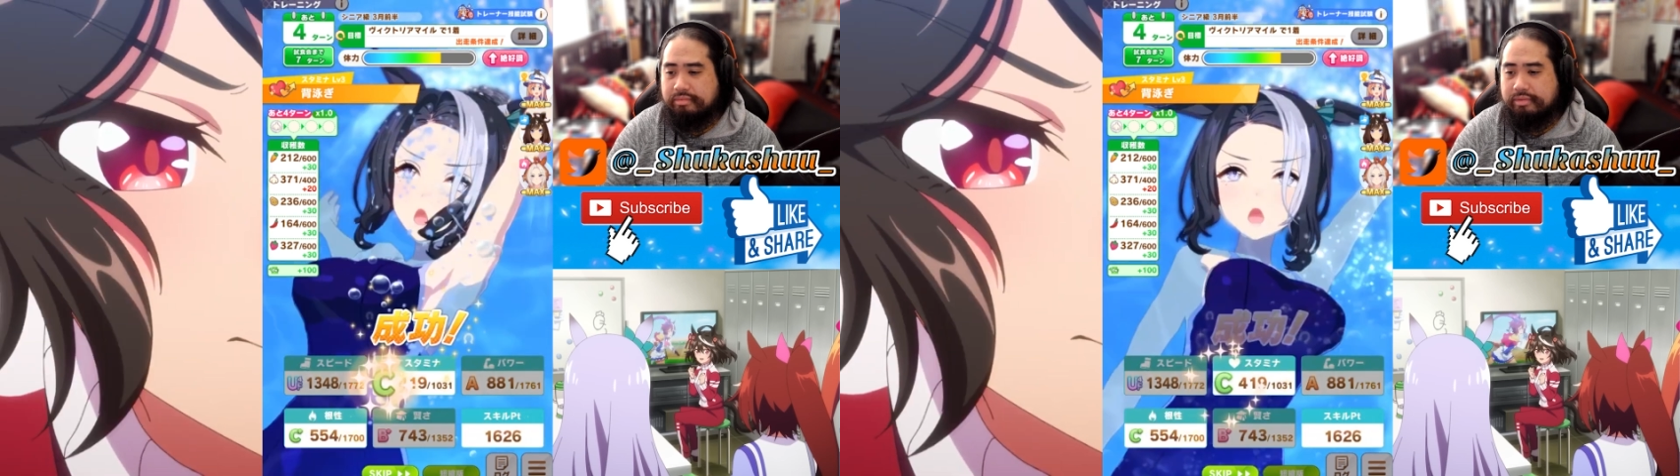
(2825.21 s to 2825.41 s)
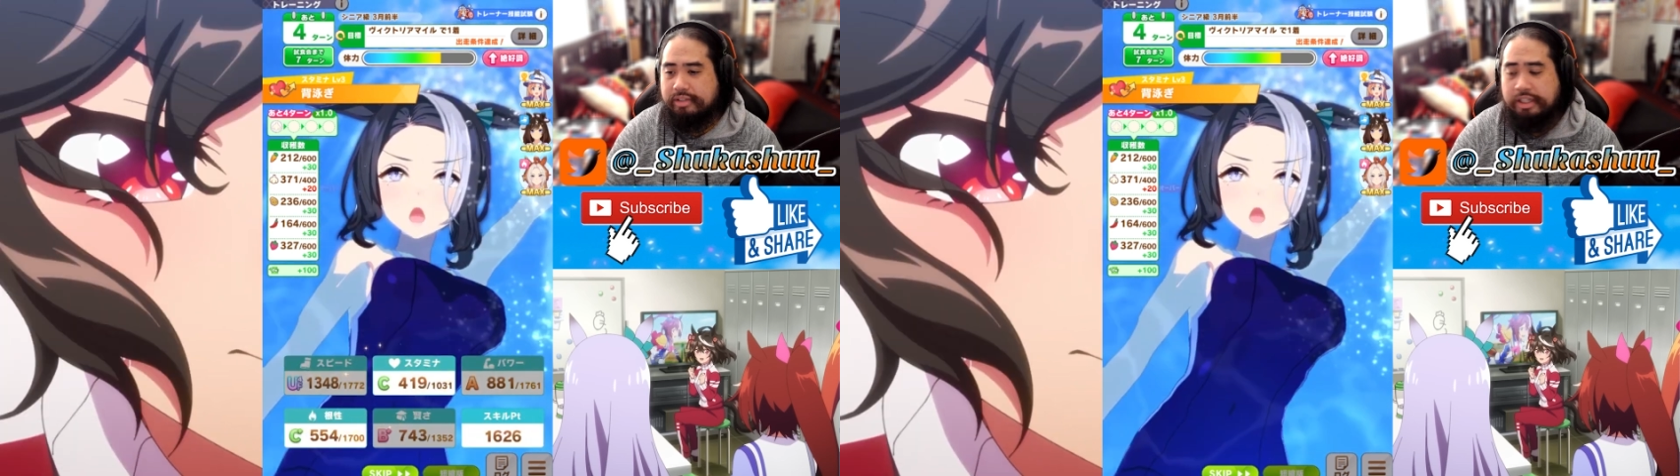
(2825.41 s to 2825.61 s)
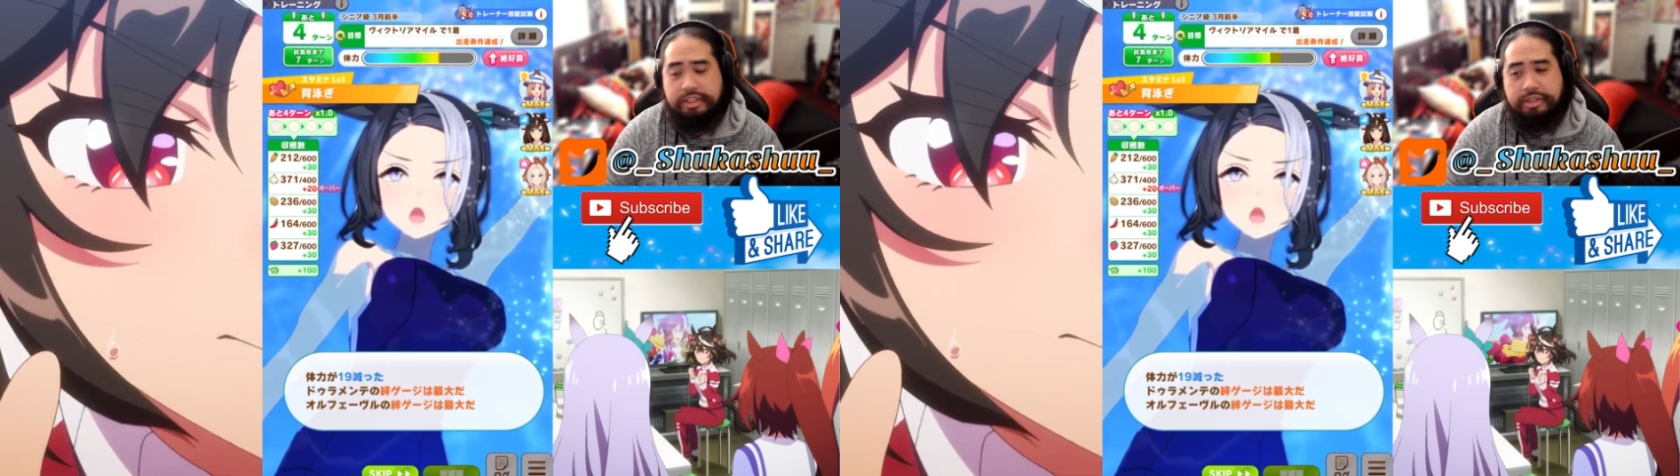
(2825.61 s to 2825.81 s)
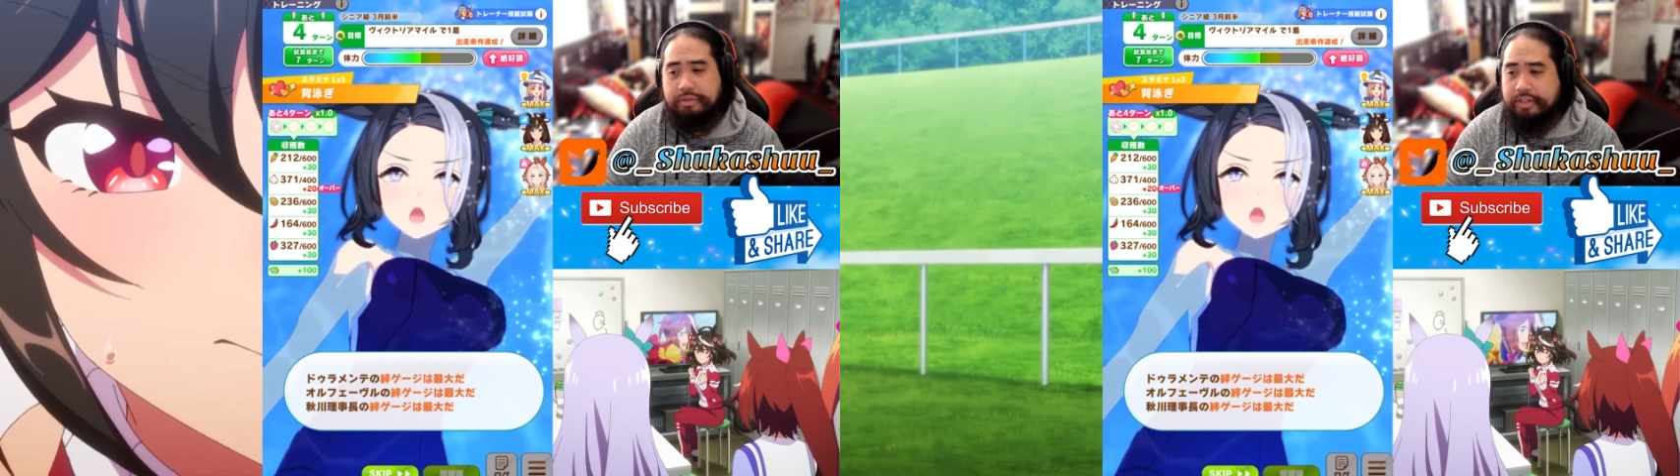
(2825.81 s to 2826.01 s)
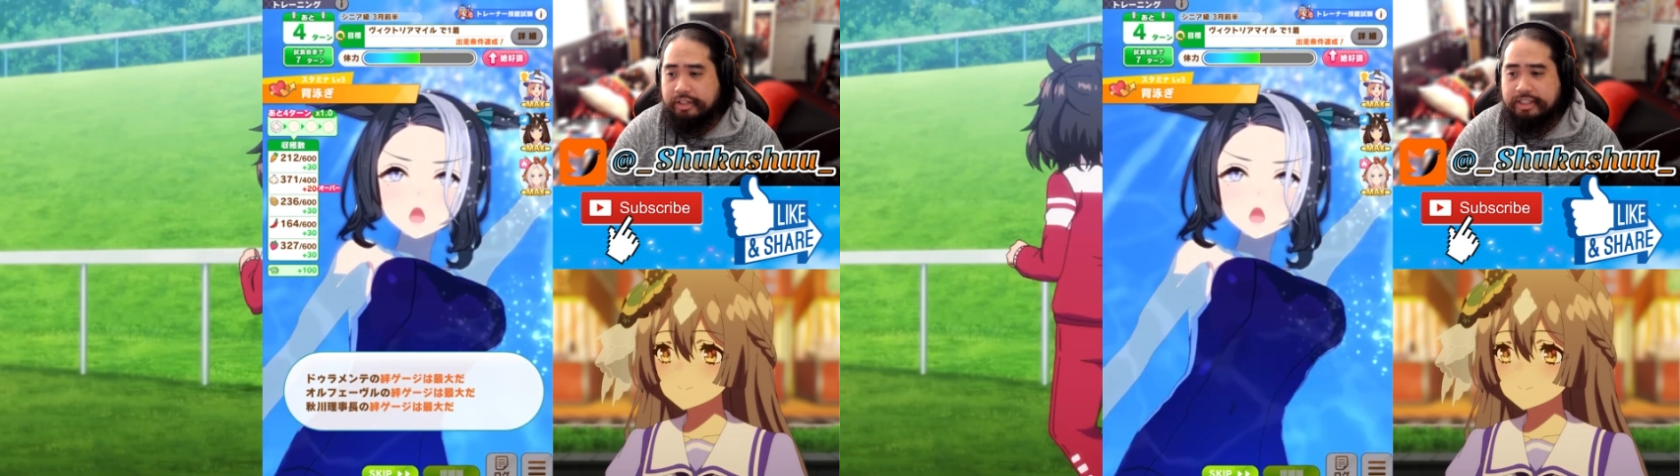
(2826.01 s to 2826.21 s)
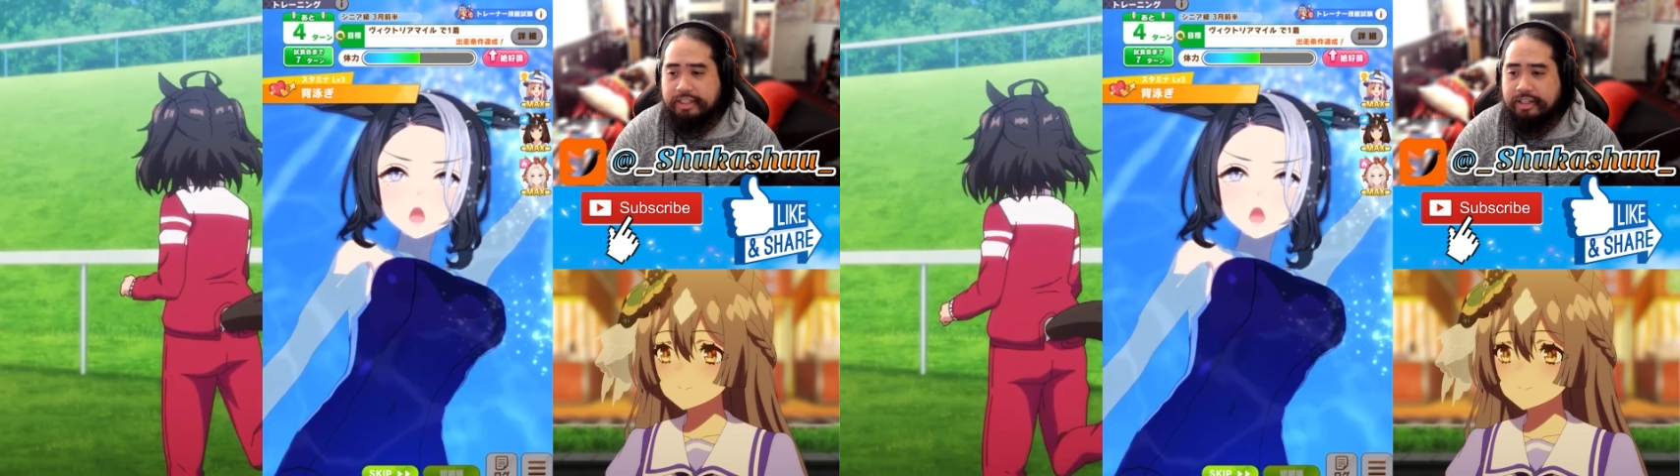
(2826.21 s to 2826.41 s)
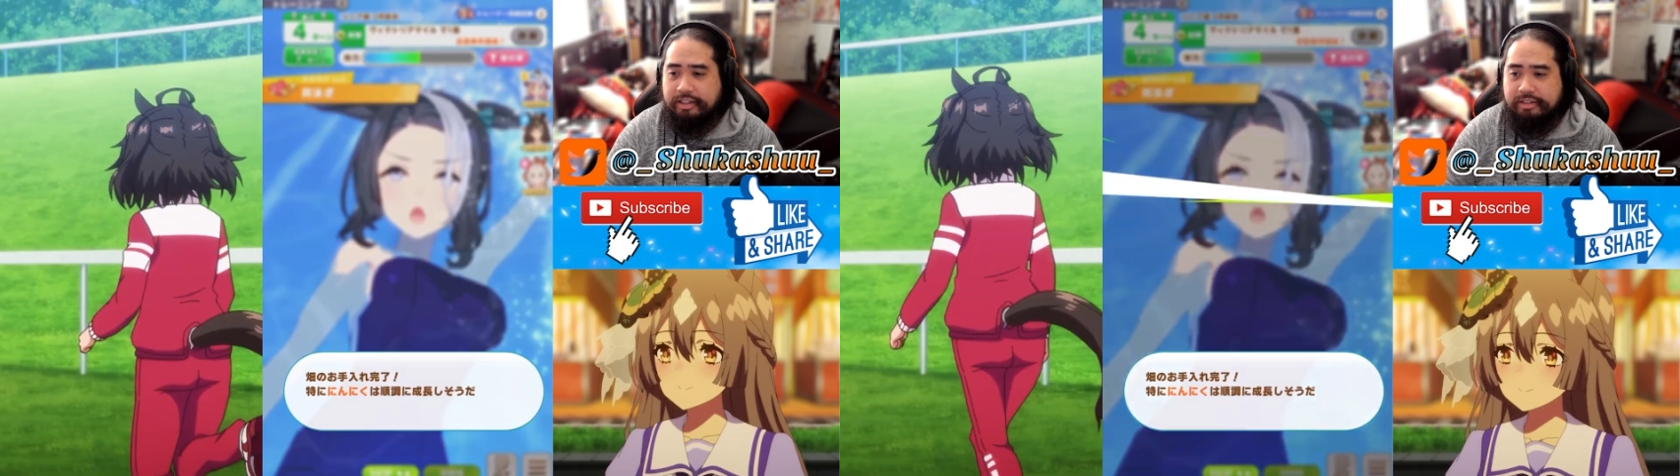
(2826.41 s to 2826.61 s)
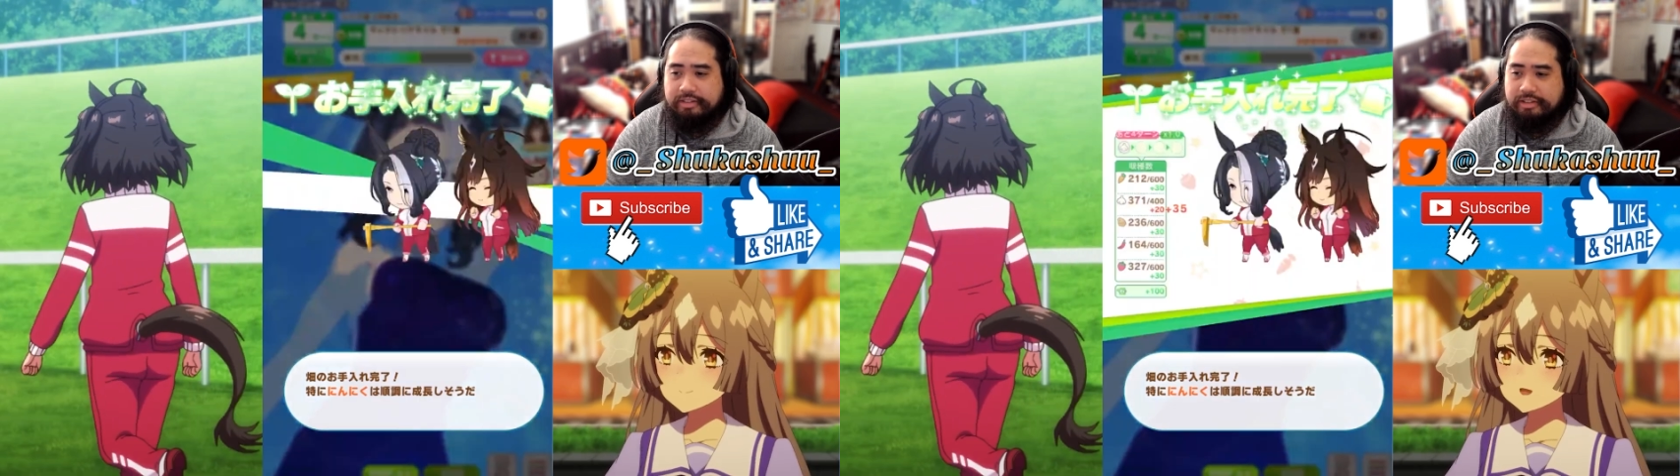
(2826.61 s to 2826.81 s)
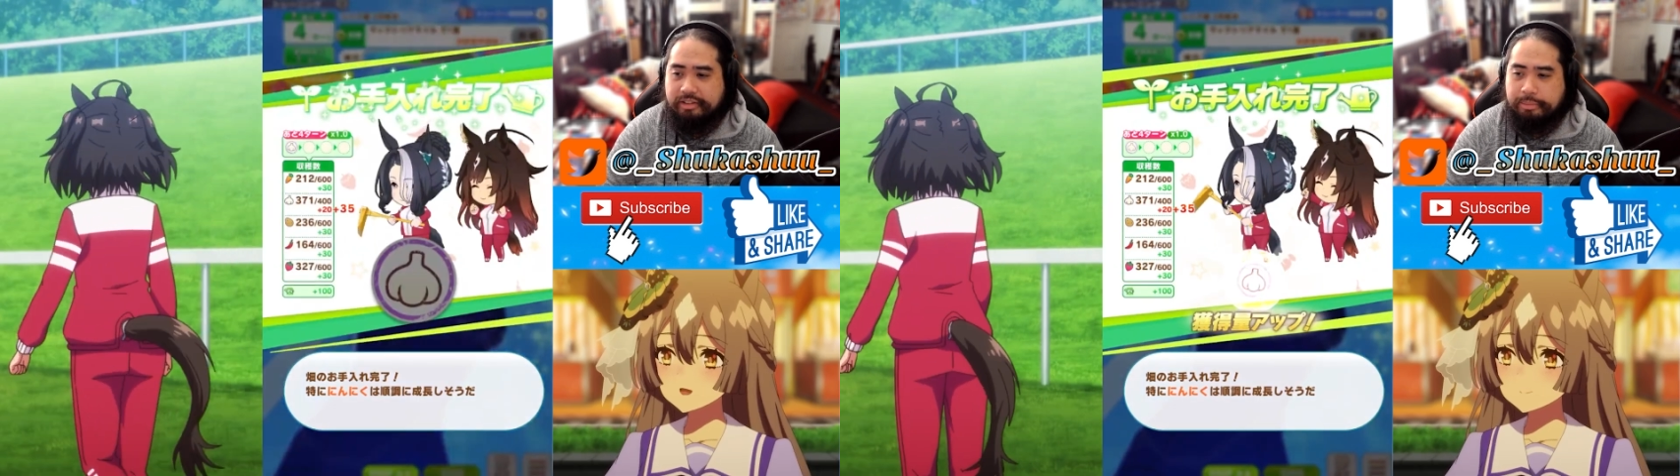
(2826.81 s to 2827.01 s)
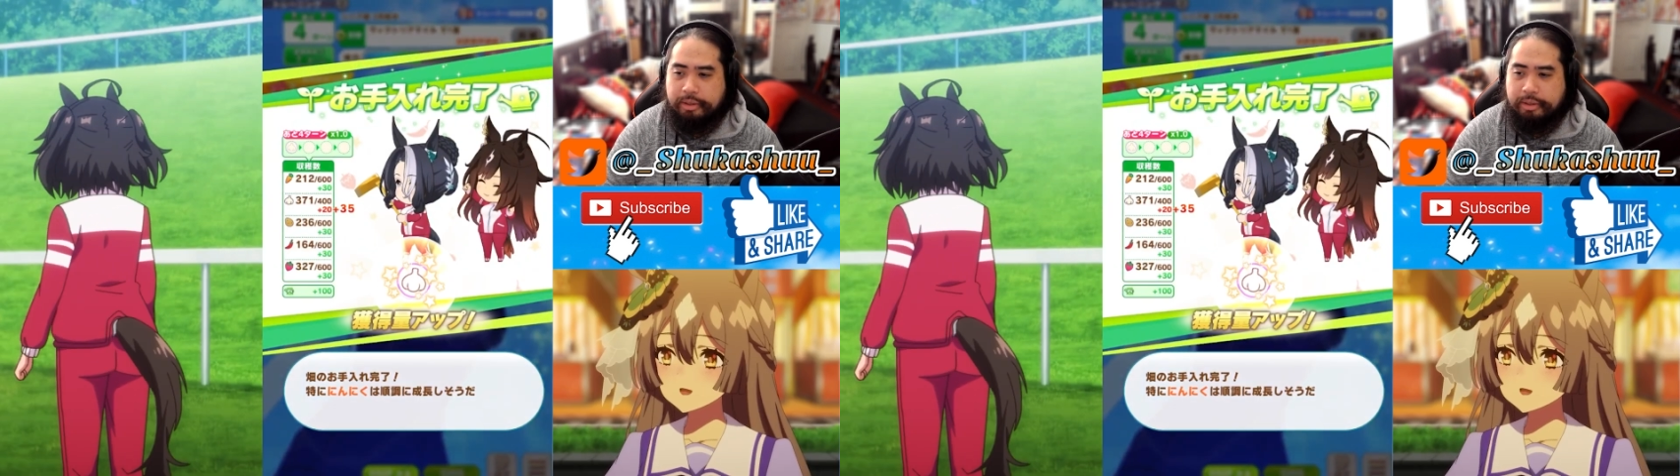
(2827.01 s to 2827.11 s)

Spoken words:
You deserved it, I'd say. You've